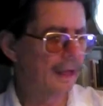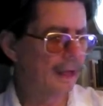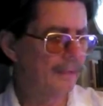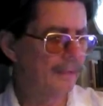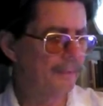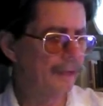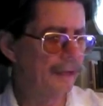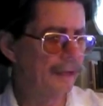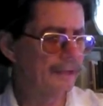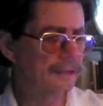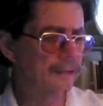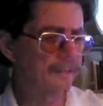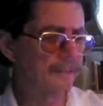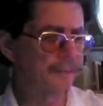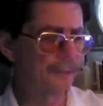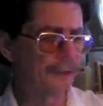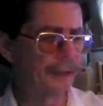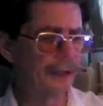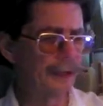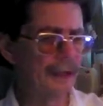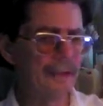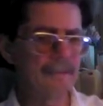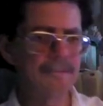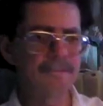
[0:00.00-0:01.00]
Coffee
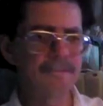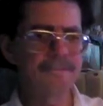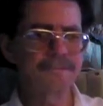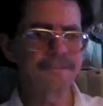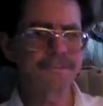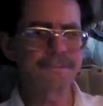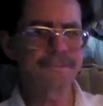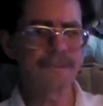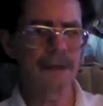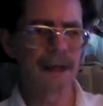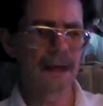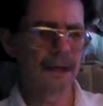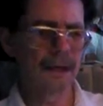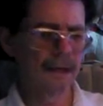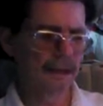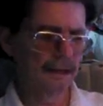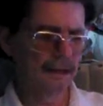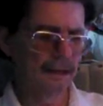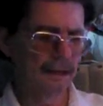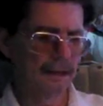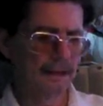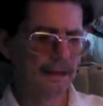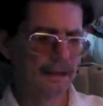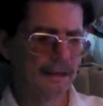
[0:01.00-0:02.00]
Supreme.
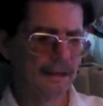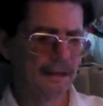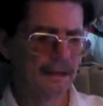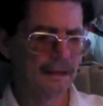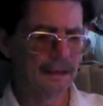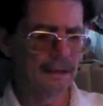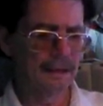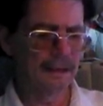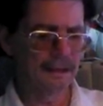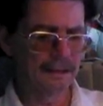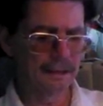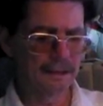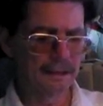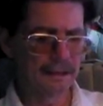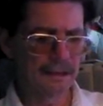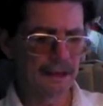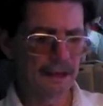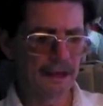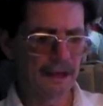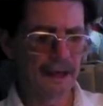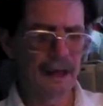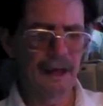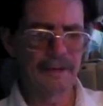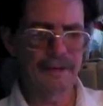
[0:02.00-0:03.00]
That
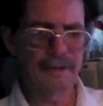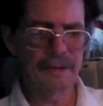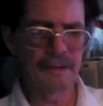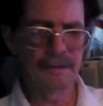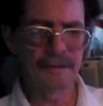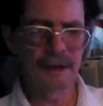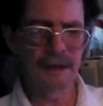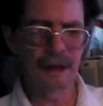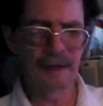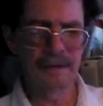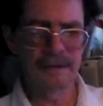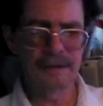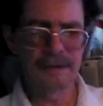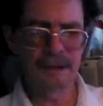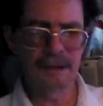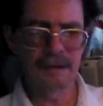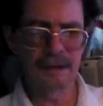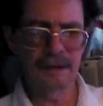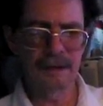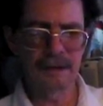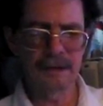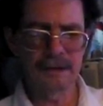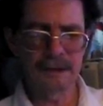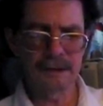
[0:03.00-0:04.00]
I'll have sometimes. See,
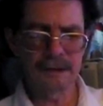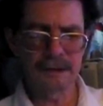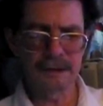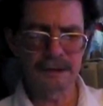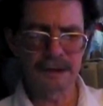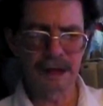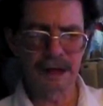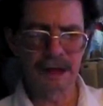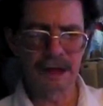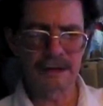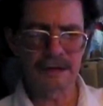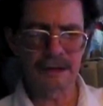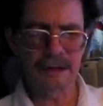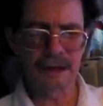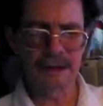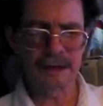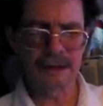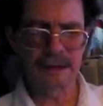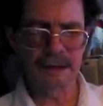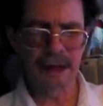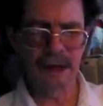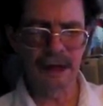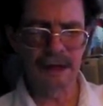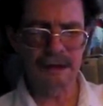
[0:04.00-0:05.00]
it's just has
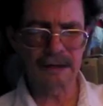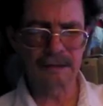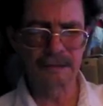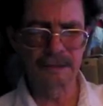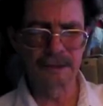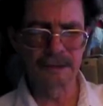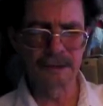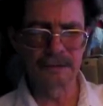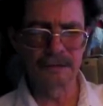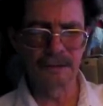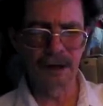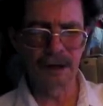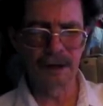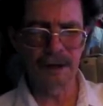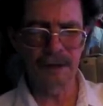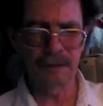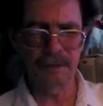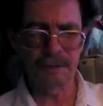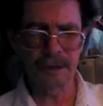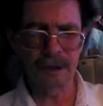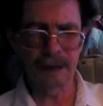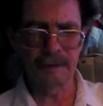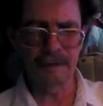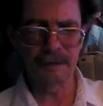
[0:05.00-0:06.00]
a nice smooth
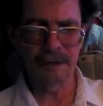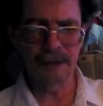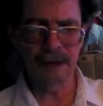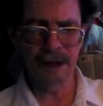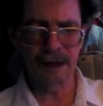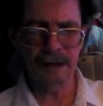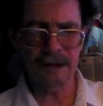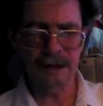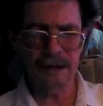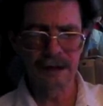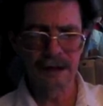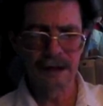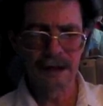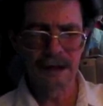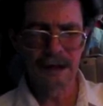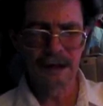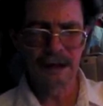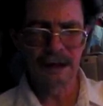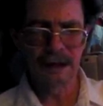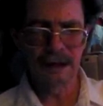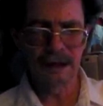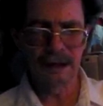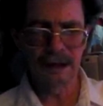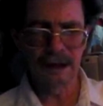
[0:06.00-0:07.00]
malty flavor. It has
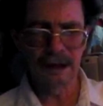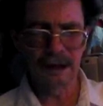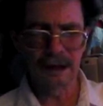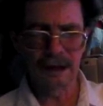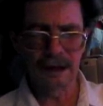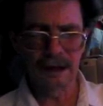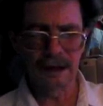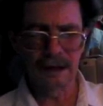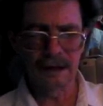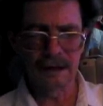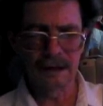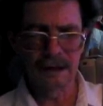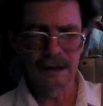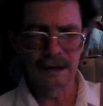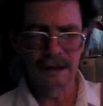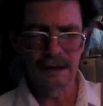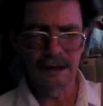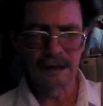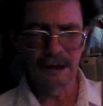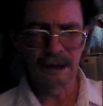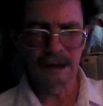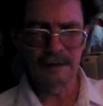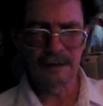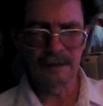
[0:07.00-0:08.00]
a
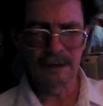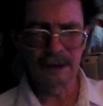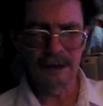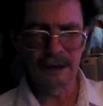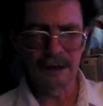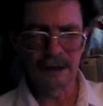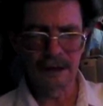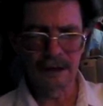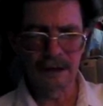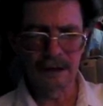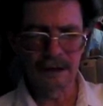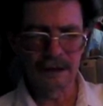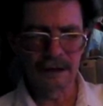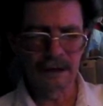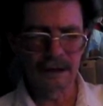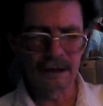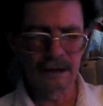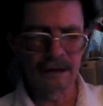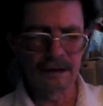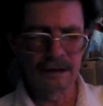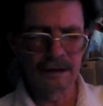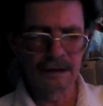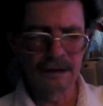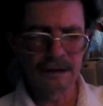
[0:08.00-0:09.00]
lot
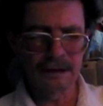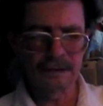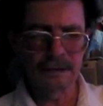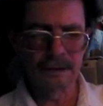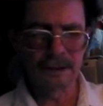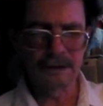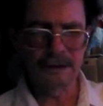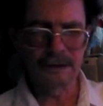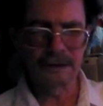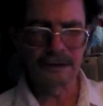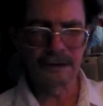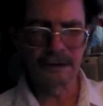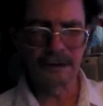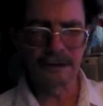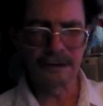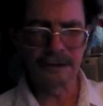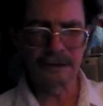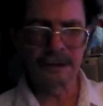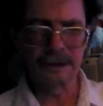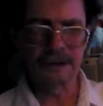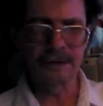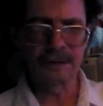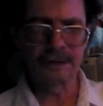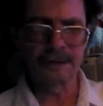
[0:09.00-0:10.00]
of special
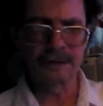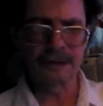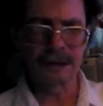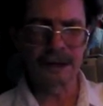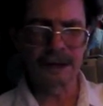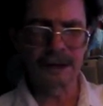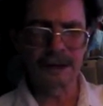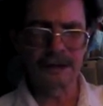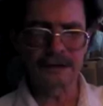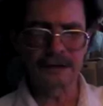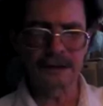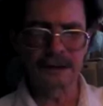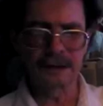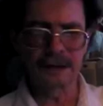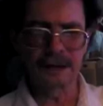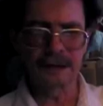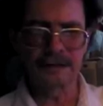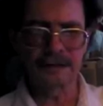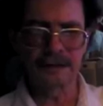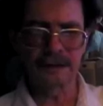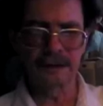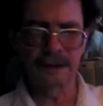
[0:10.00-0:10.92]
secret taste in it.